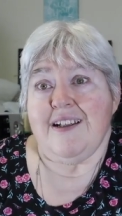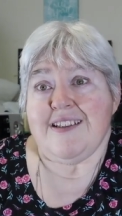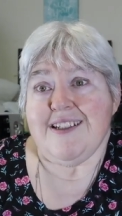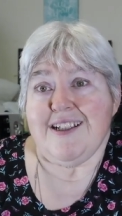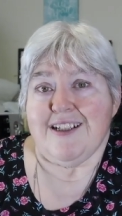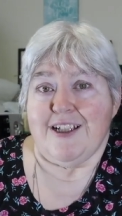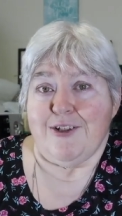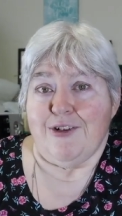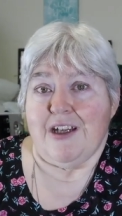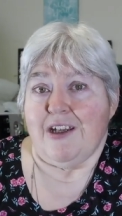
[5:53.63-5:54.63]

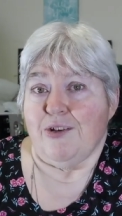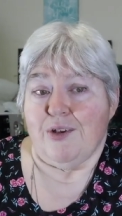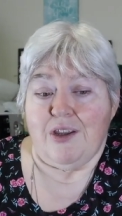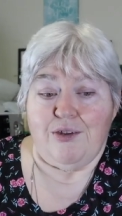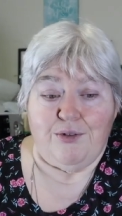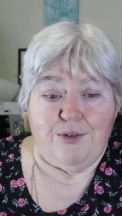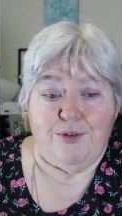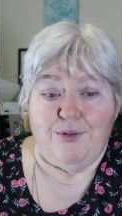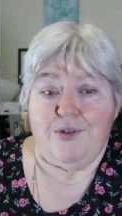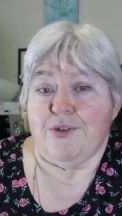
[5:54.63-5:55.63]
decluttering, going
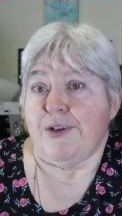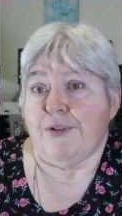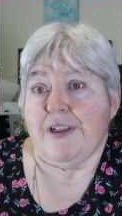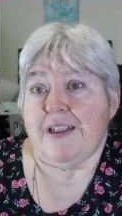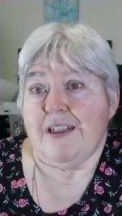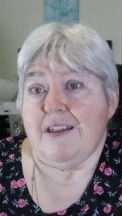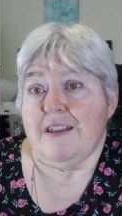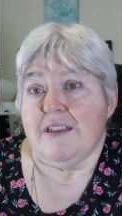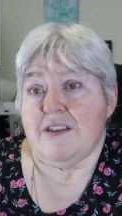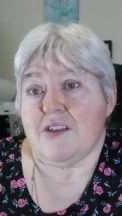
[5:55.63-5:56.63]
through, do I really need
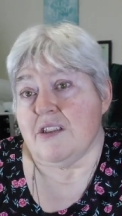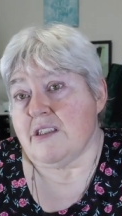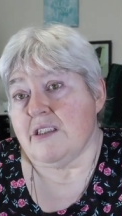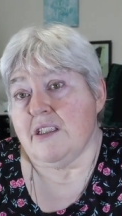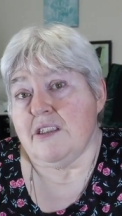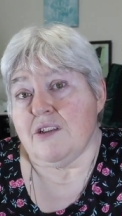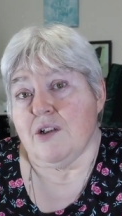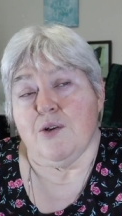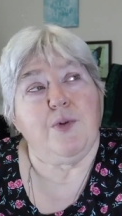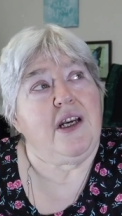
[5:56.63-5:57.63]
this? Does it need to
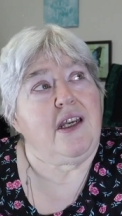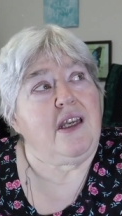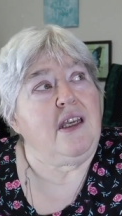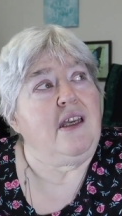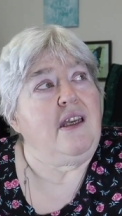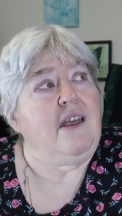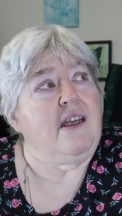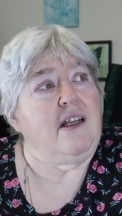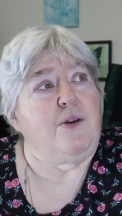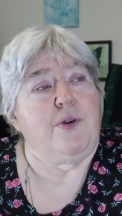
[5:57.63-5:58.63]
go away?
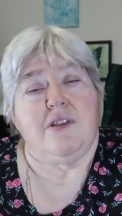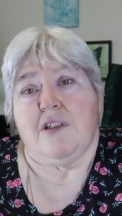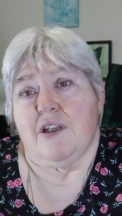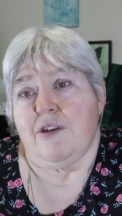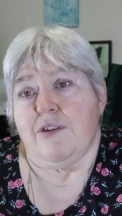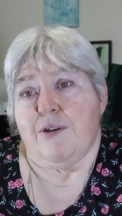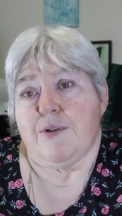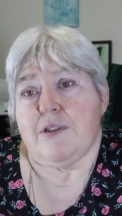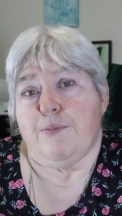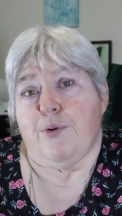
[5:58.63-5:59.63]
And I will tell you, there
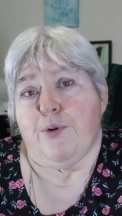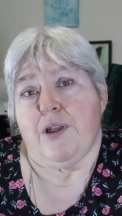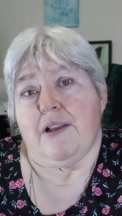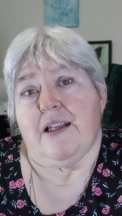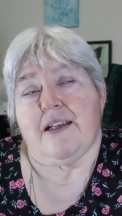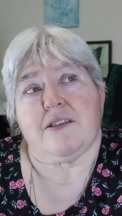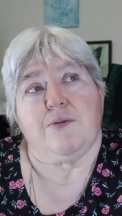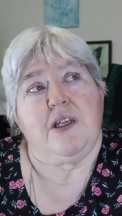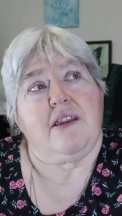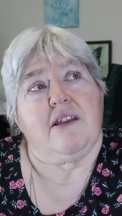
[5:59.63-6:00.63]
was a point last
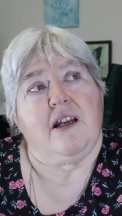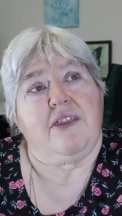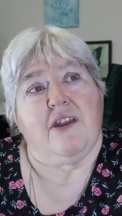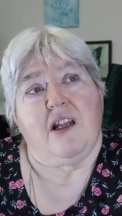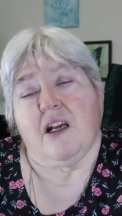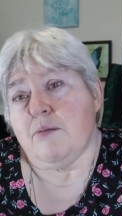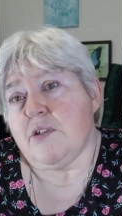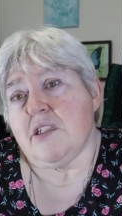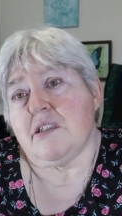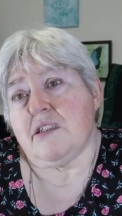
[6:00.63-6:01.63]
week that I thought, I'm
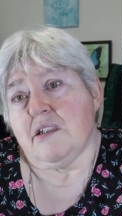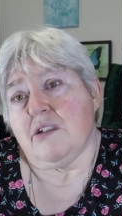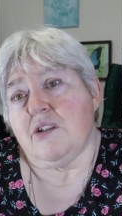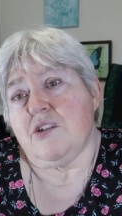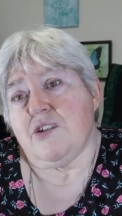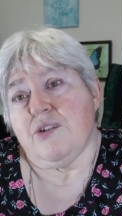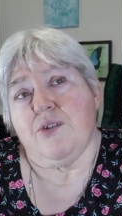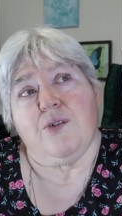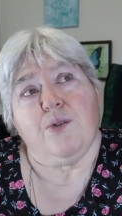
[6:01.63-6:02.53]
just going to